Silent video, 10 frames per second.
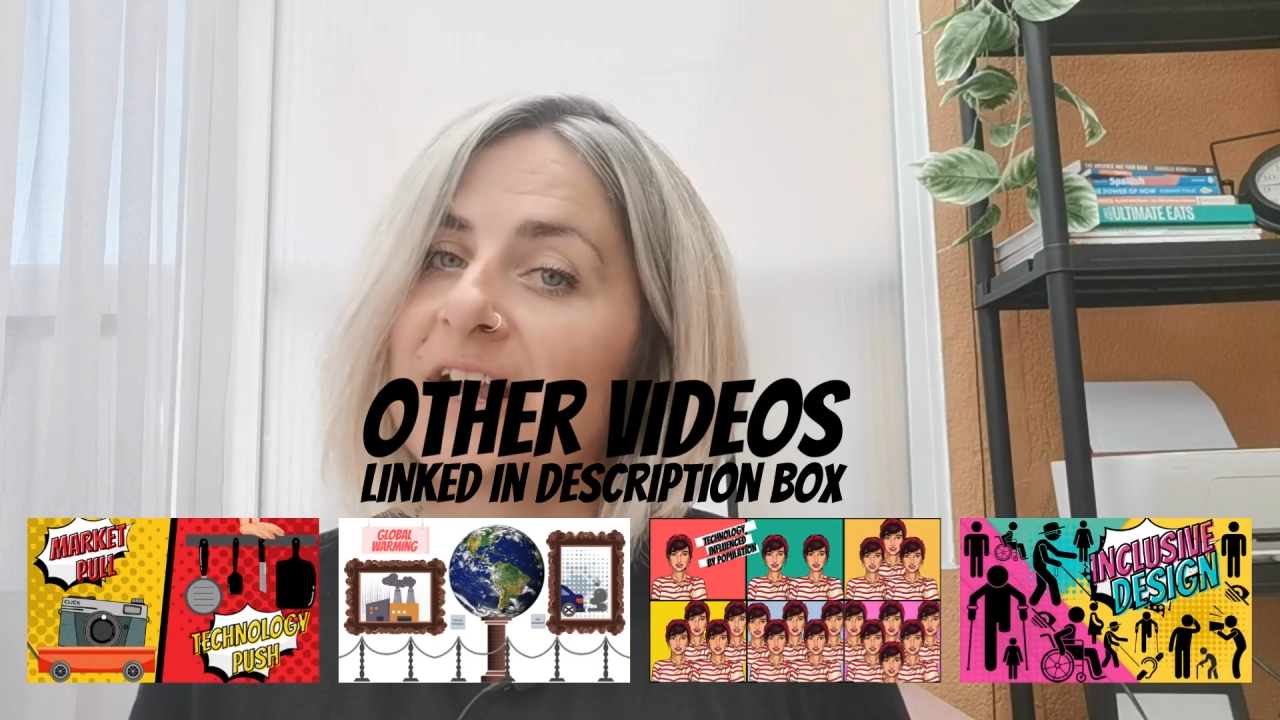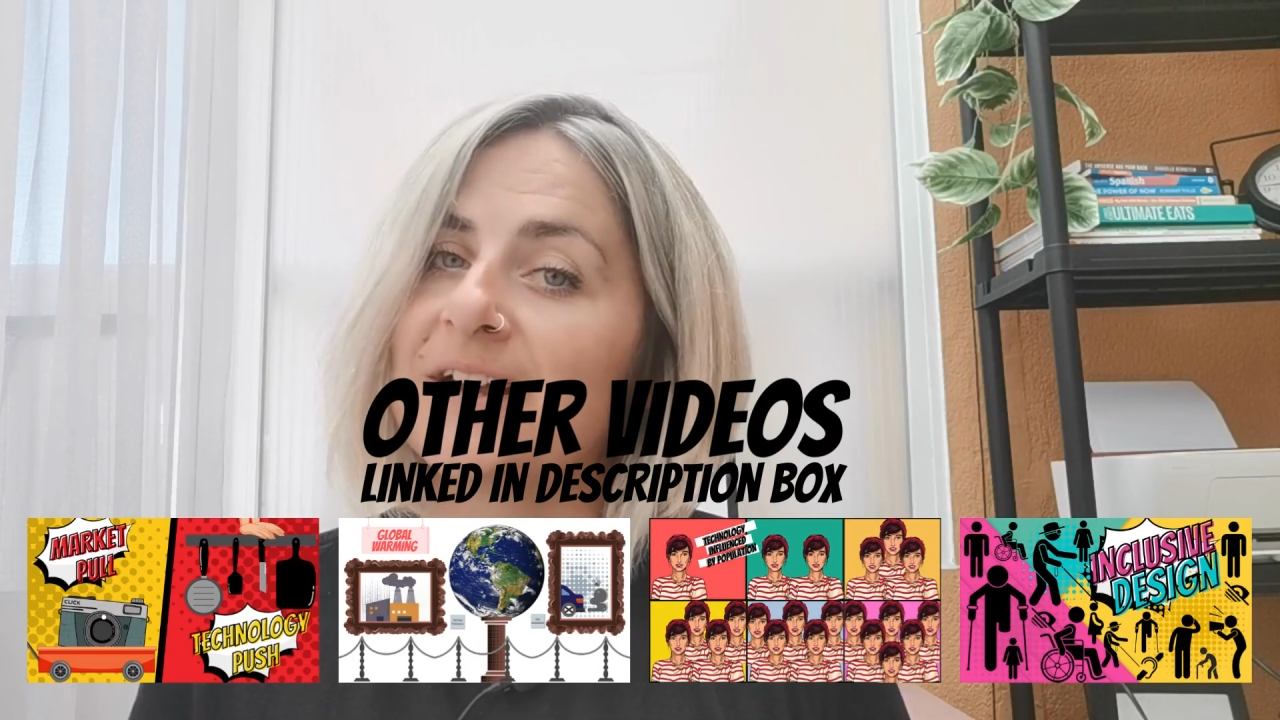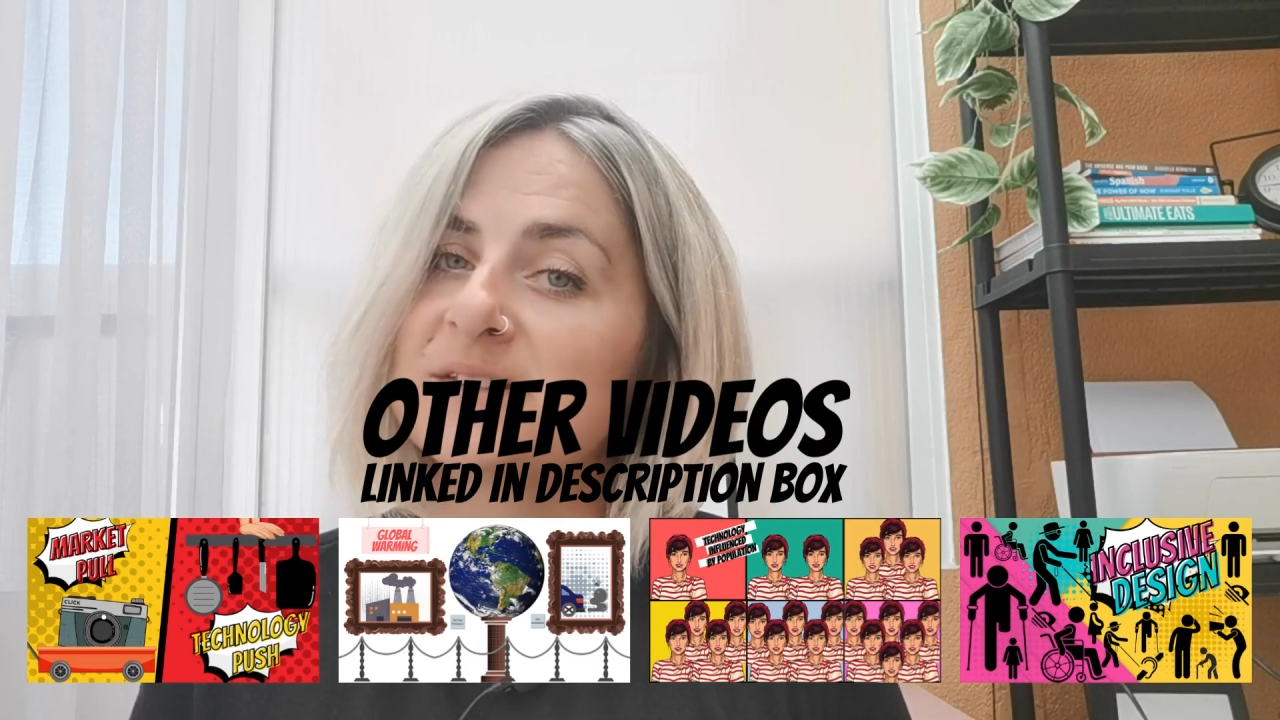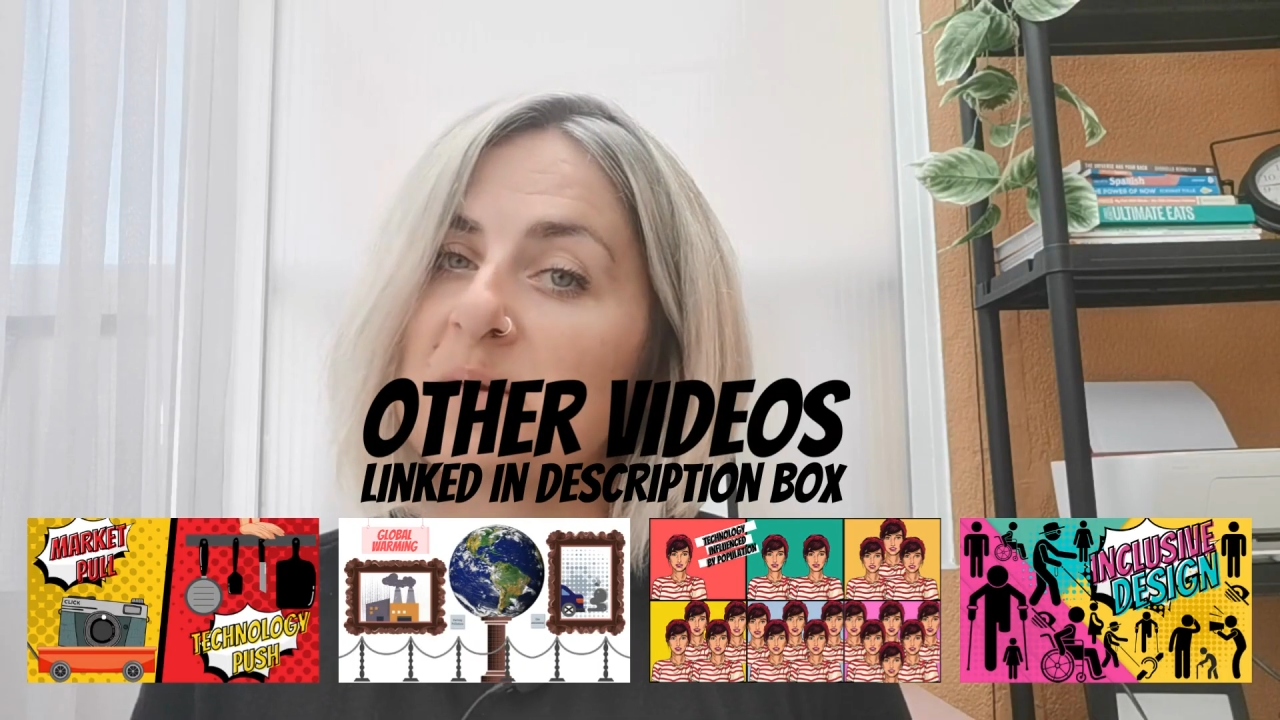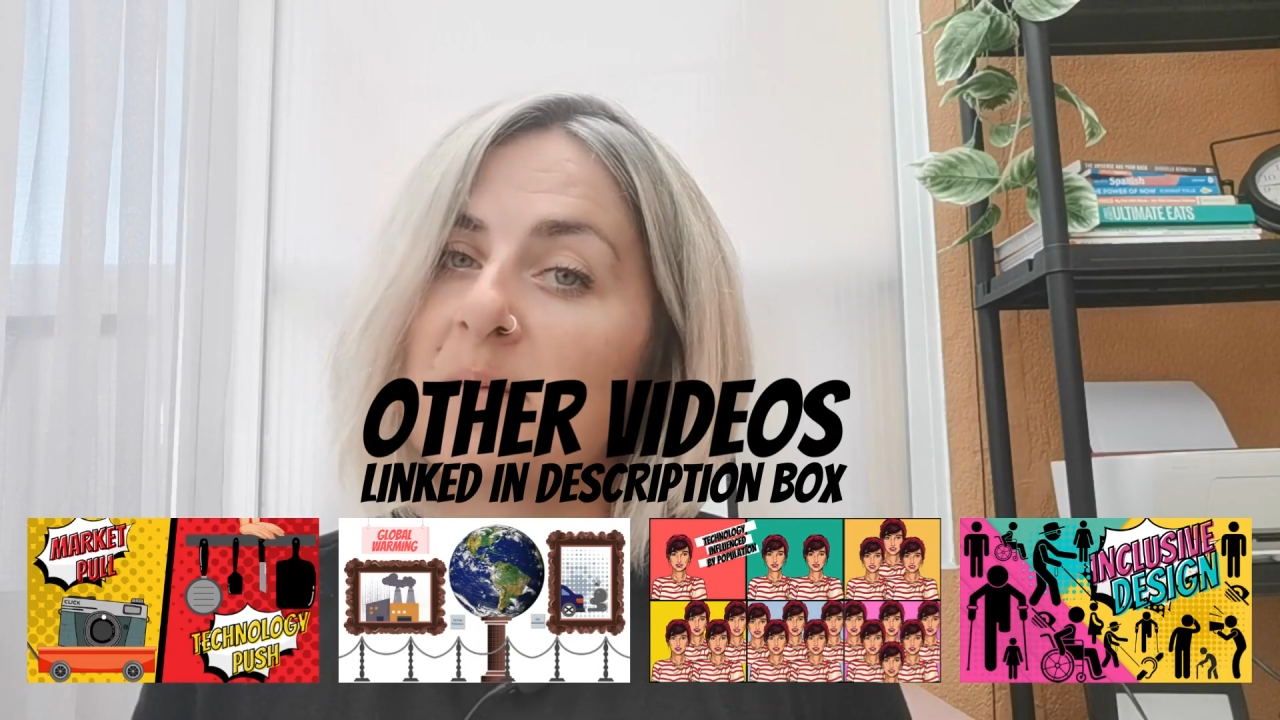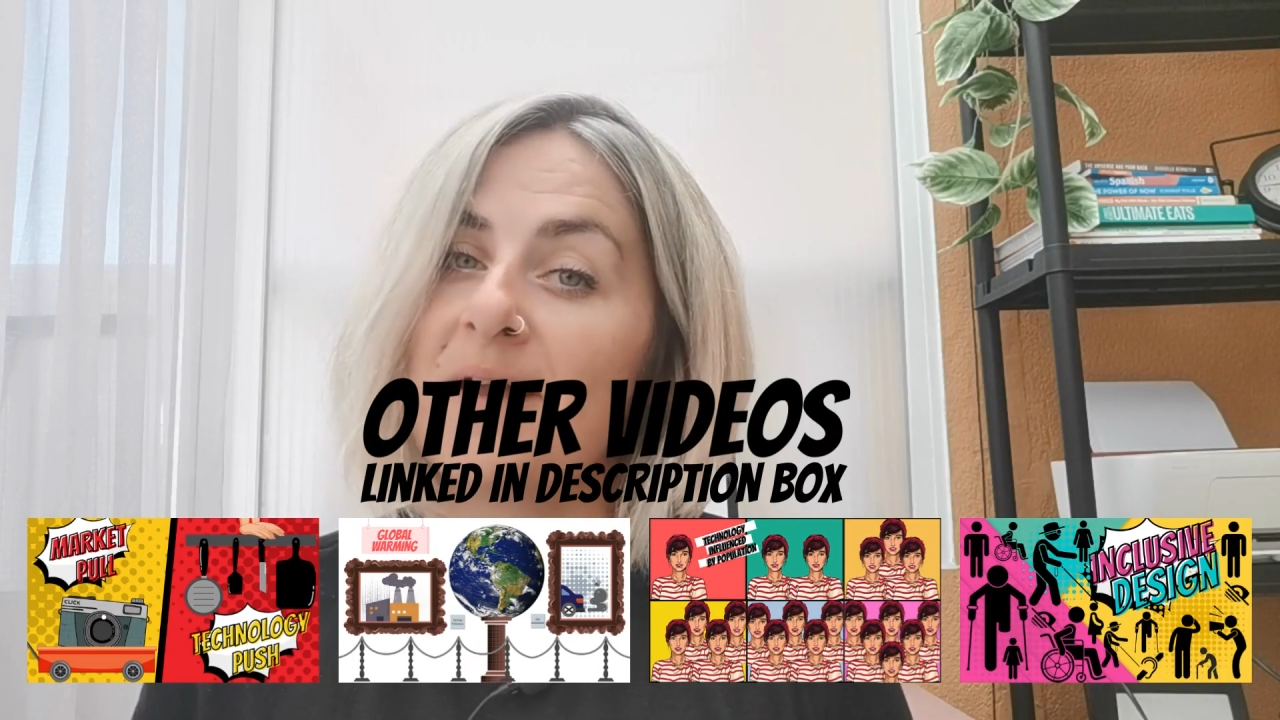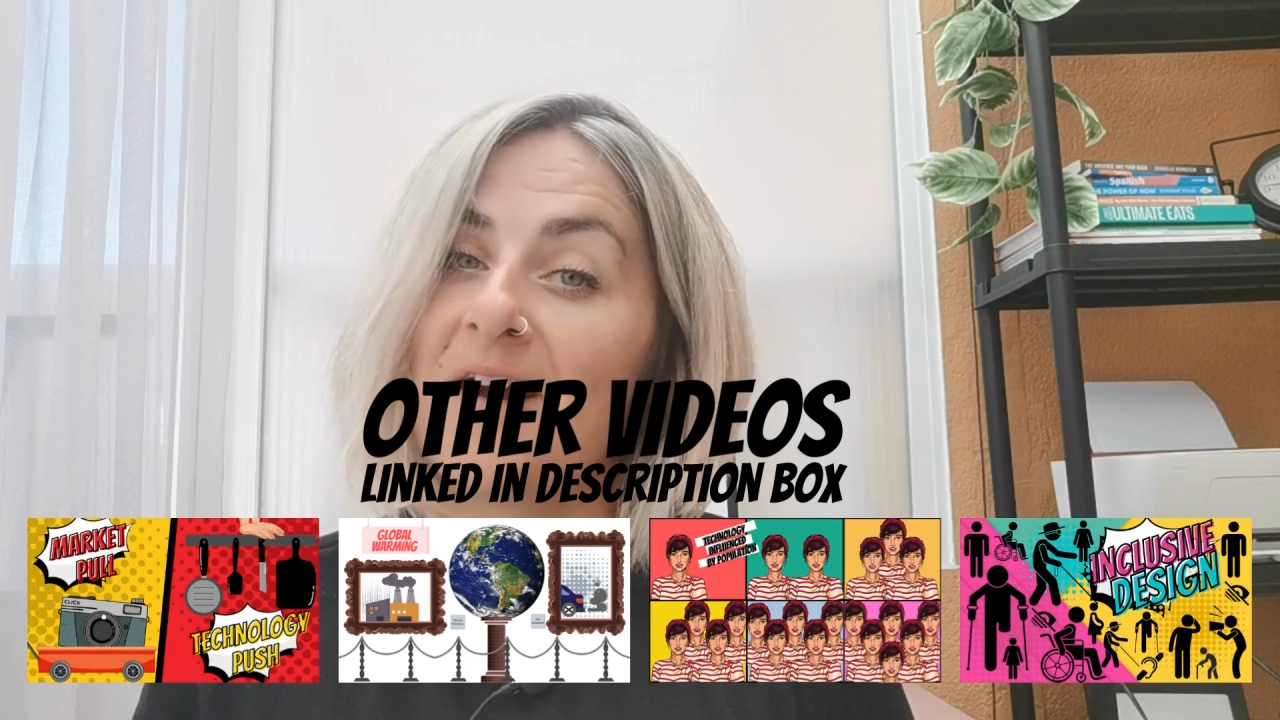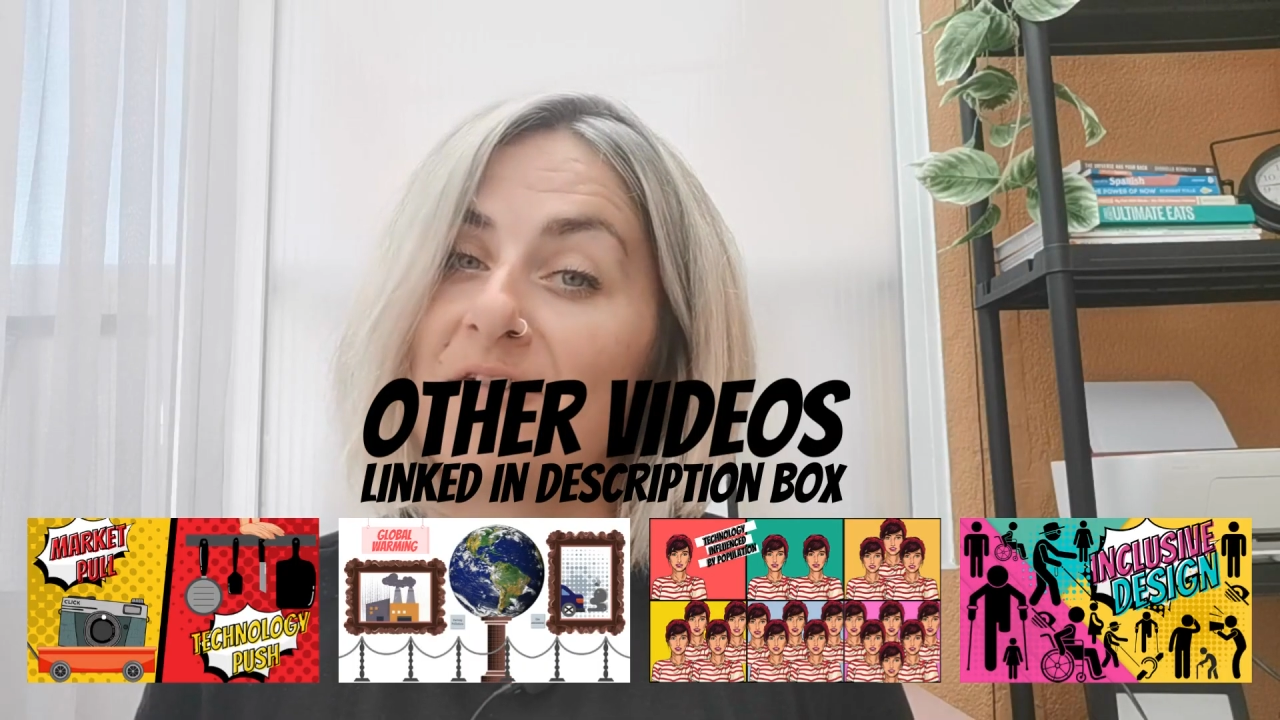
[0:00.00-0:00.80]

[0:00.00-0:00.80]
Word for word: check out some of my